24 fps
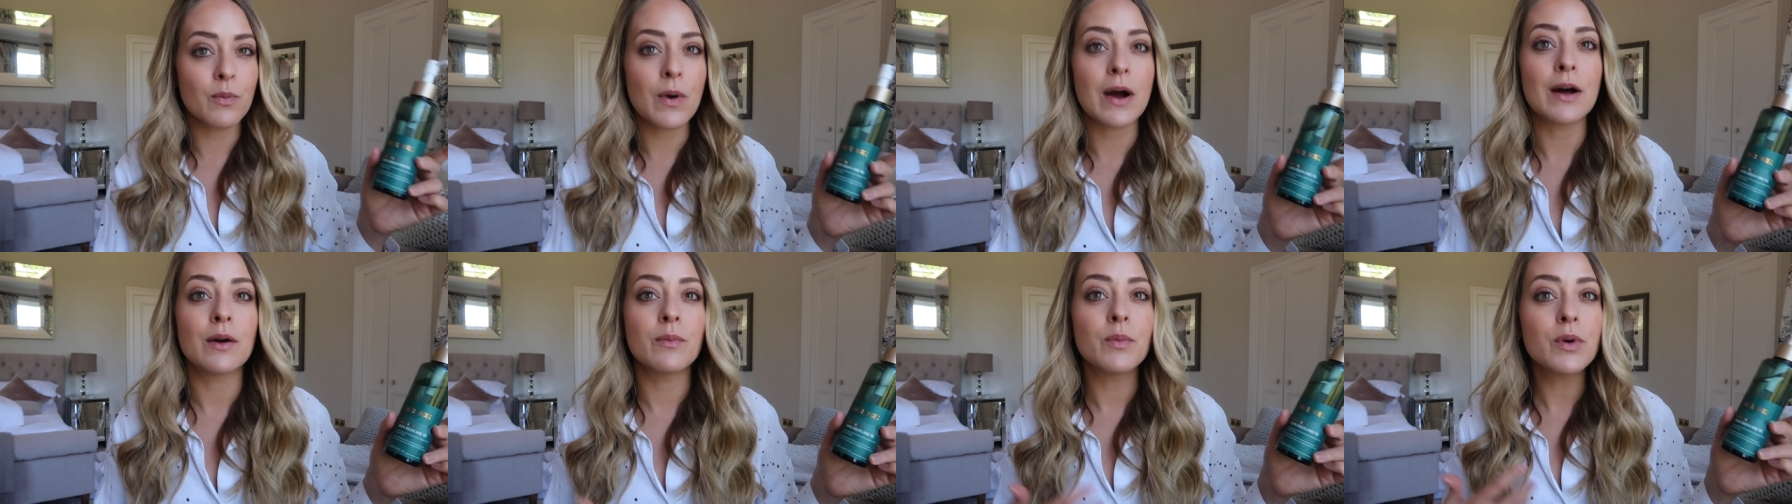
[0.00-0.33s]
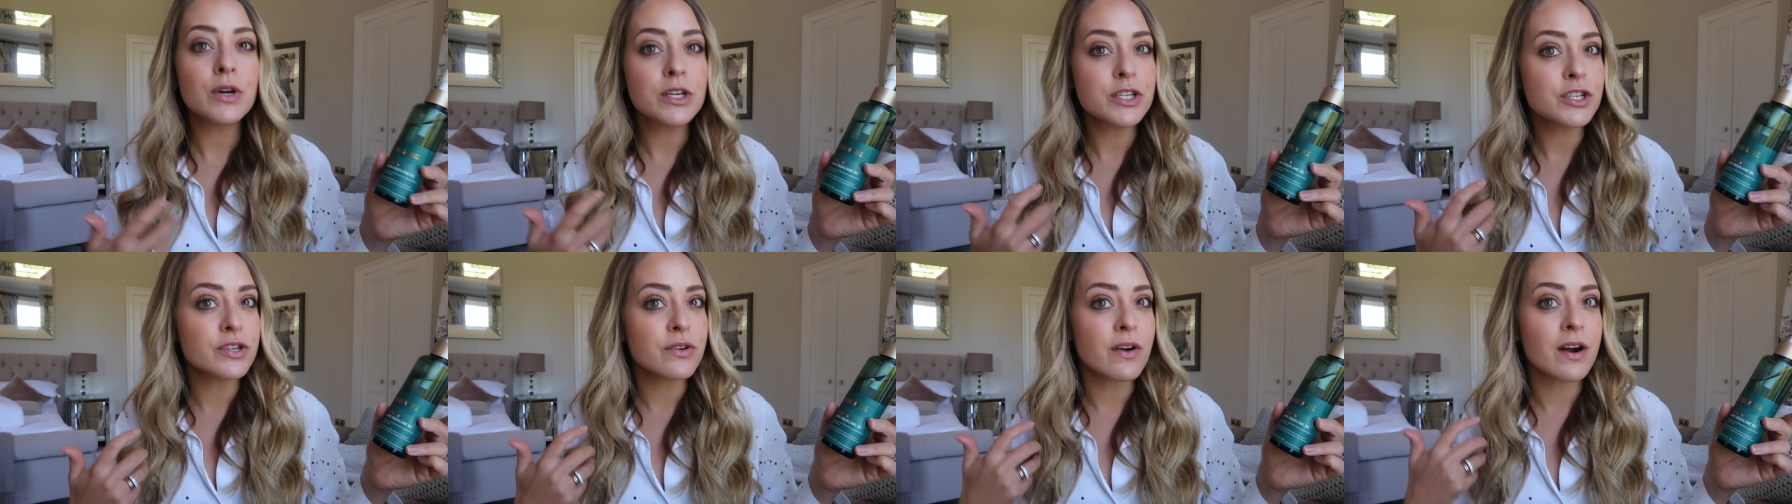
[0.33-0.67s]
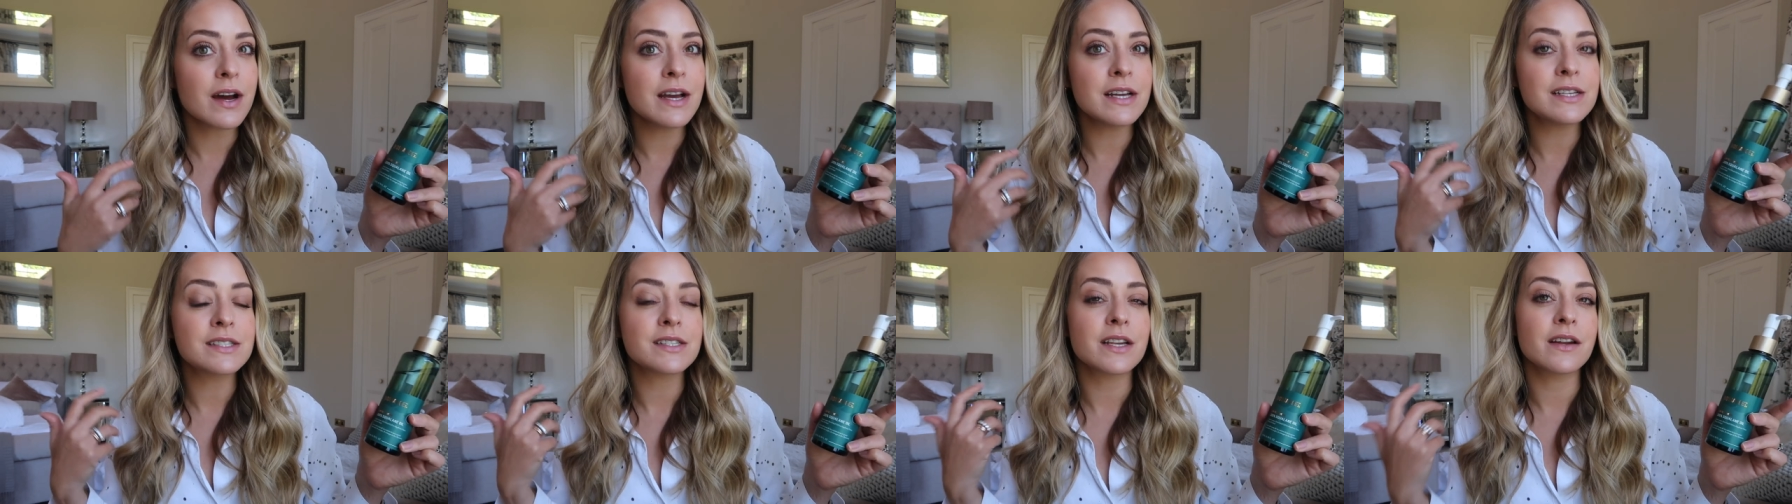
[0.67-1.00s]
well
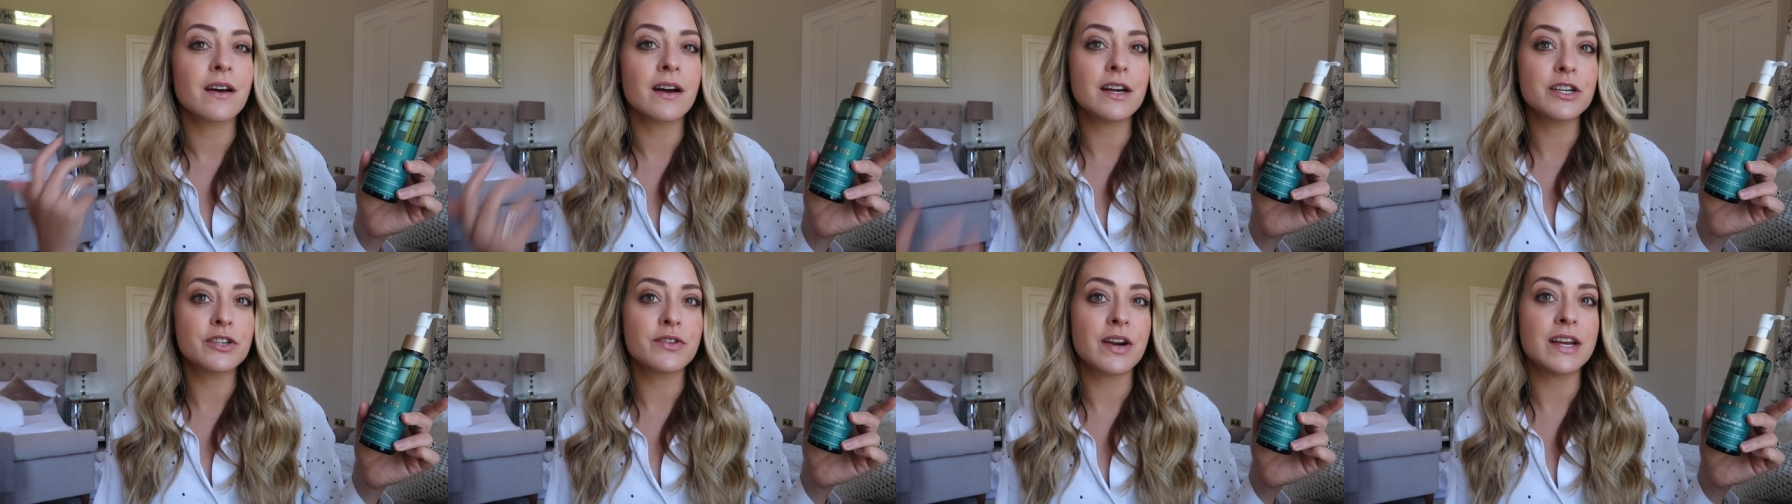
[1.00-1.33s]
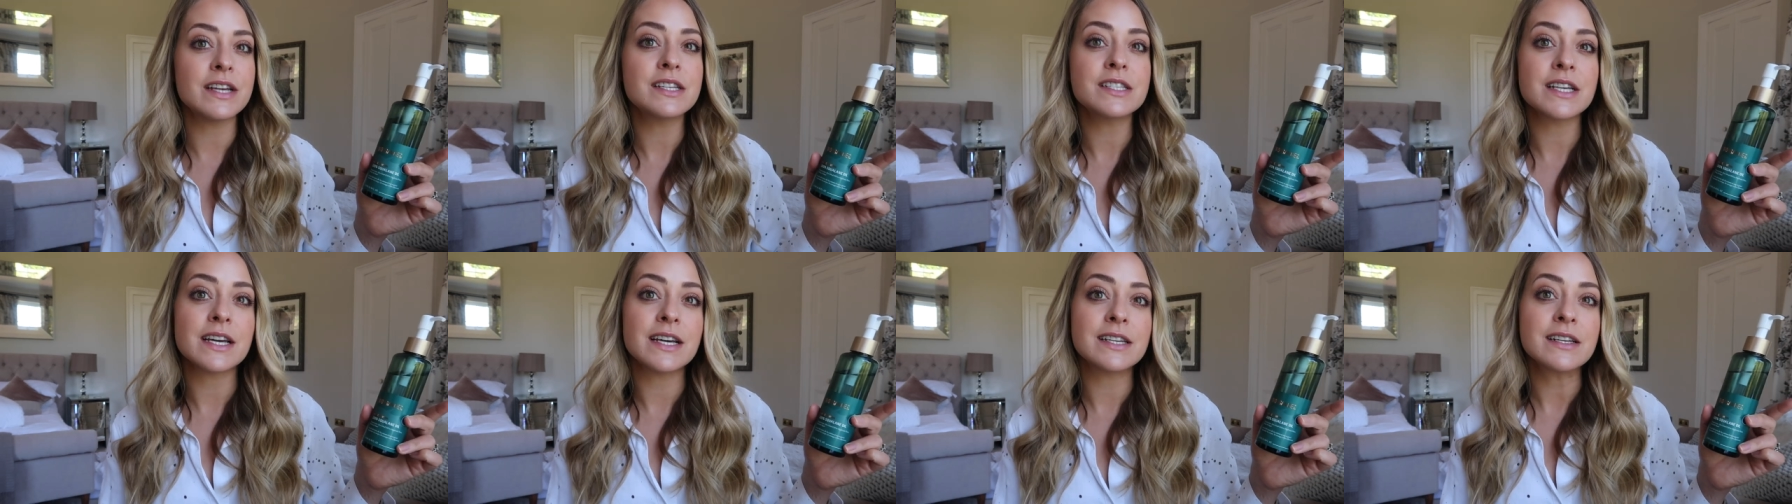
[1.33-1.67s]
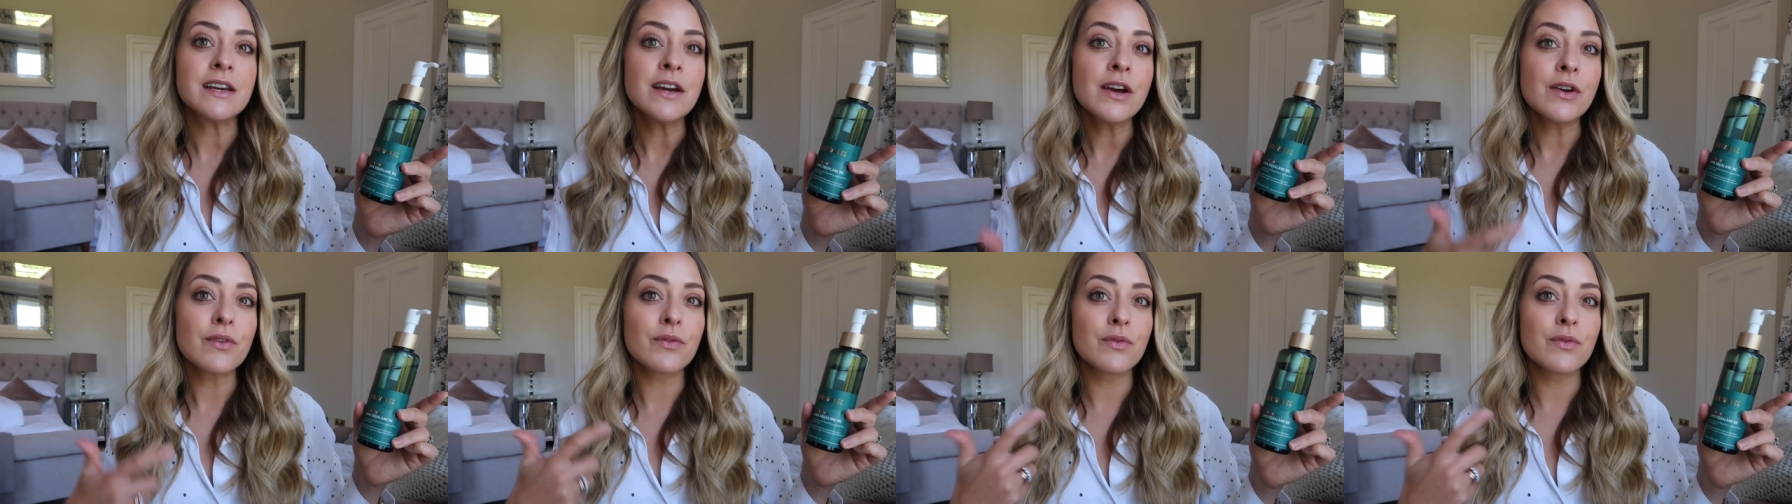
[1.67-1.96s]
moisturized and hydrated